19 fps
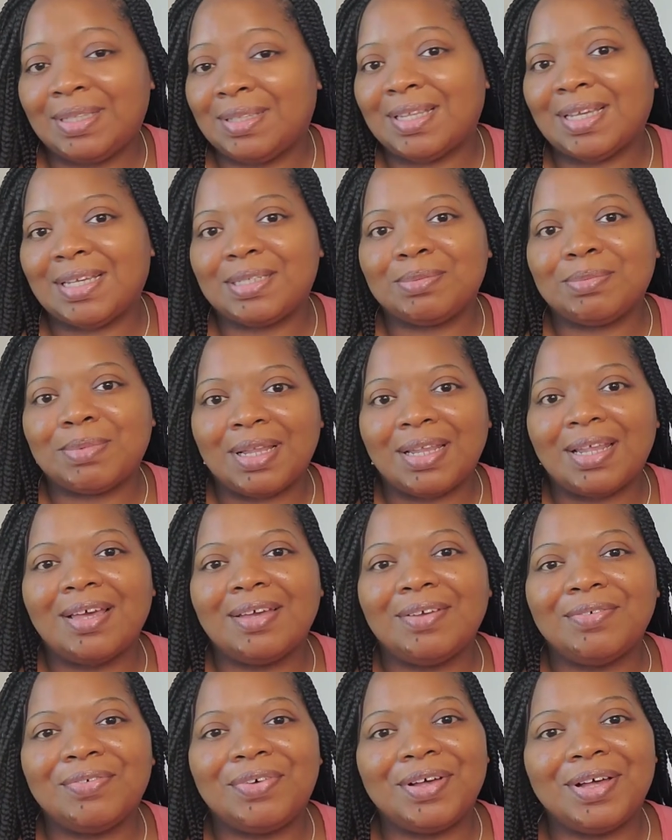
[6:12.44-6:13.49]
that's my
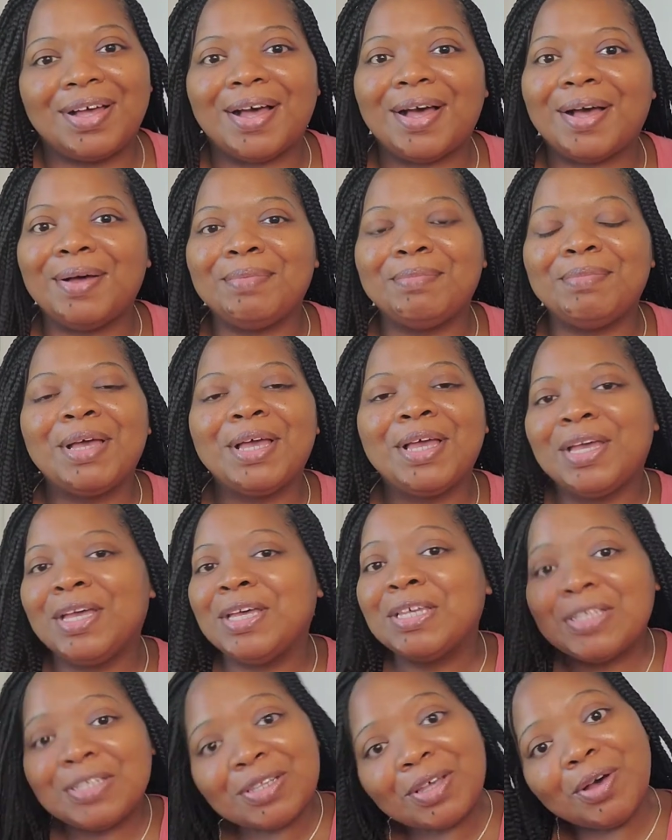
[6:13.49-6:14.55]
life.
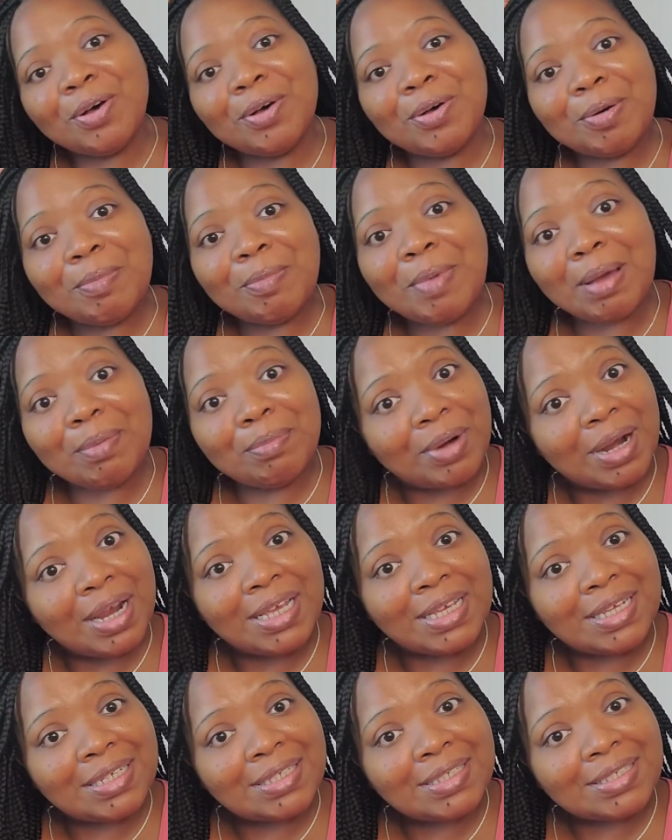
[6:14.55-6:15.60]
So my
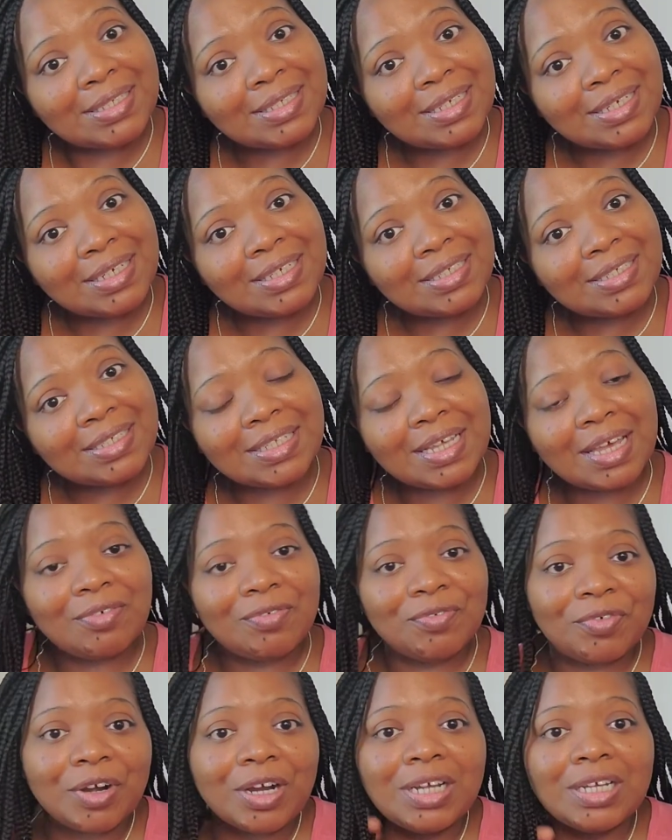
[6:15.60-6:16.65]
braids, it'll stay
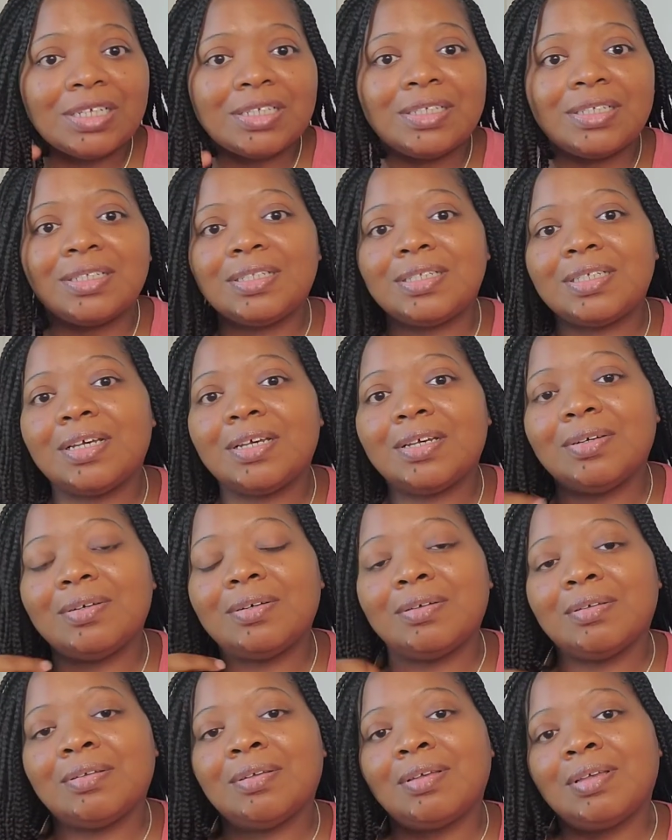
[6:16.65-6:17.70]
fresh
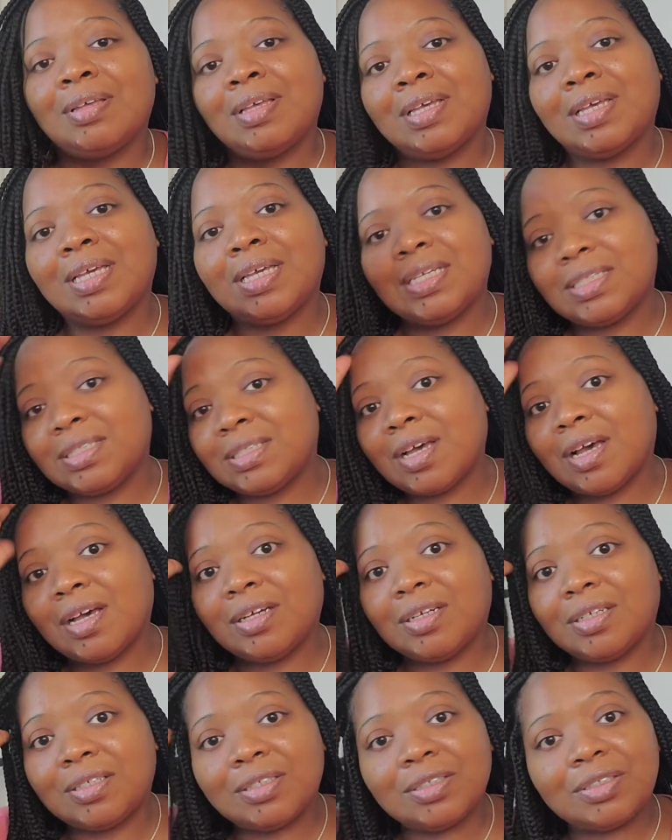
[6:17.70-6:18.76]
until it
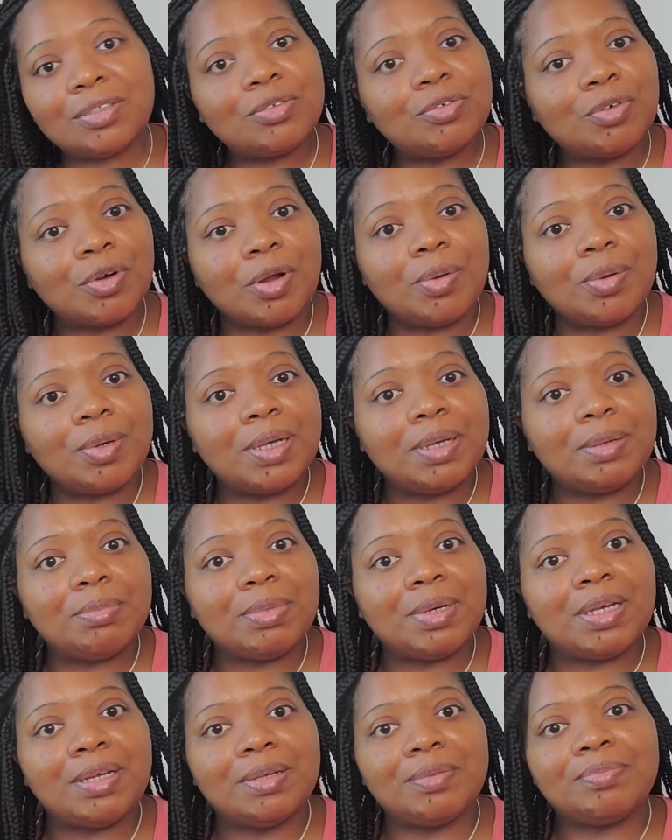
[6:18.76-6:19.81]
starts growing.
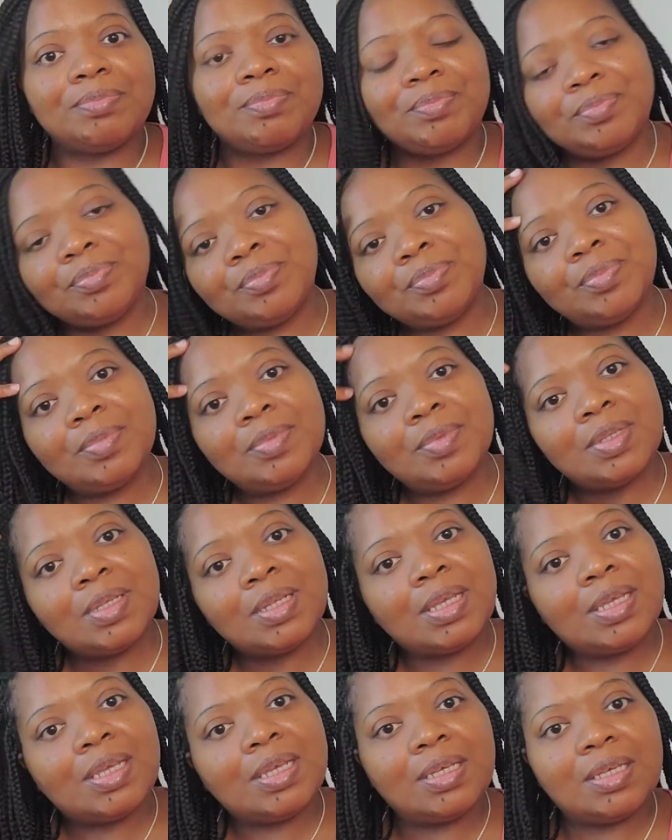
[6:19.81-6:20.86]
But
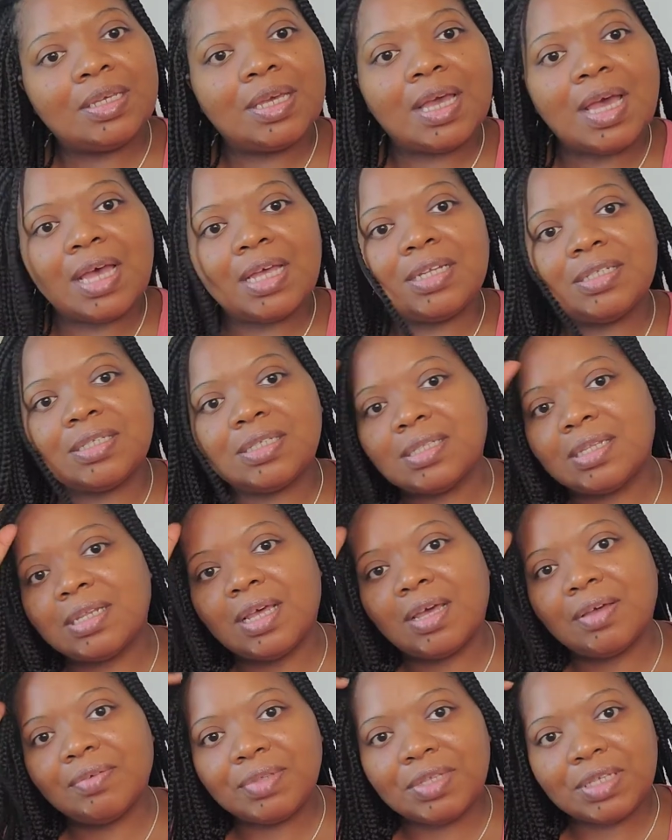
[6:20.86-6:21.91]
yeah, I just
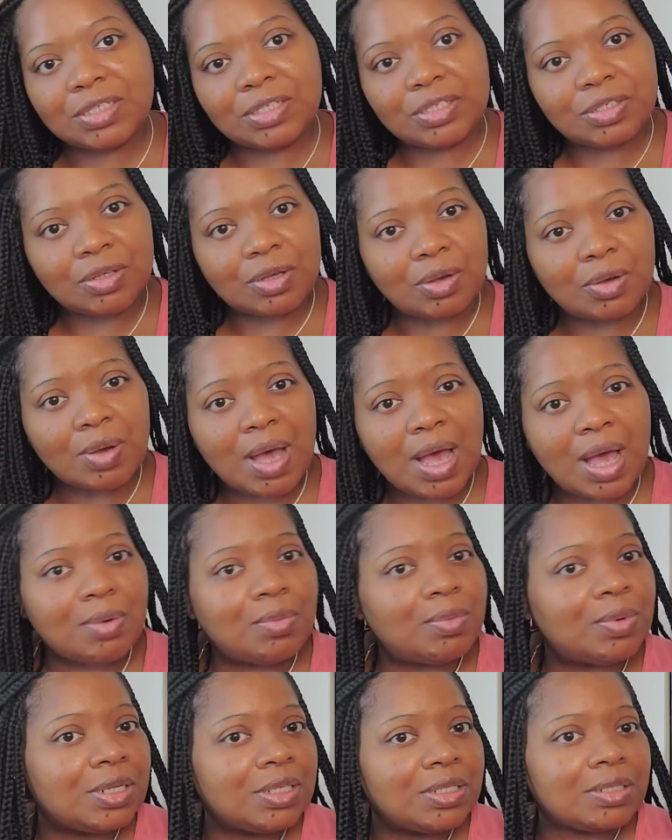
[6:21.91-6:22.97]
love this, so I
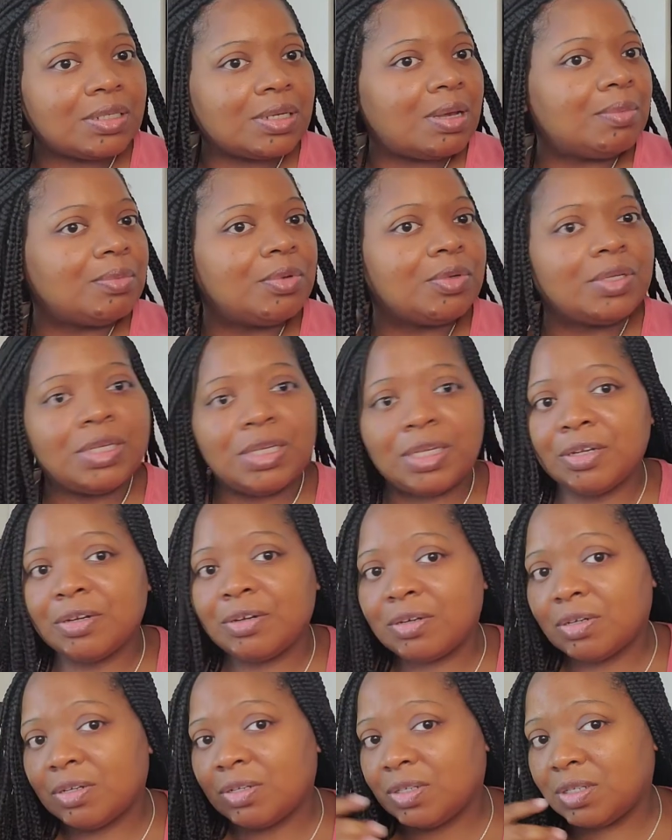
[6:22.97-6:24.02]
wanted to come on here
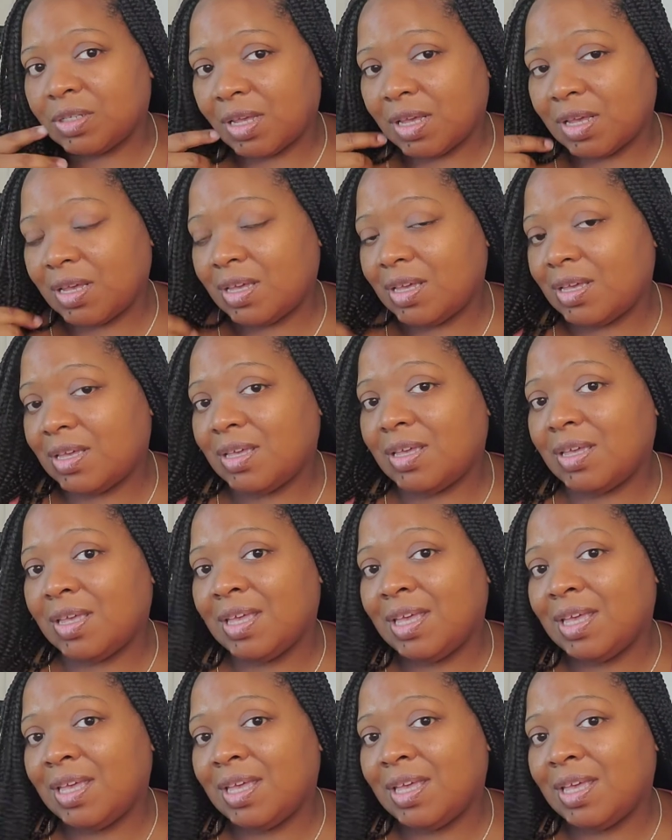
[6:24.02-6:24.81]
and say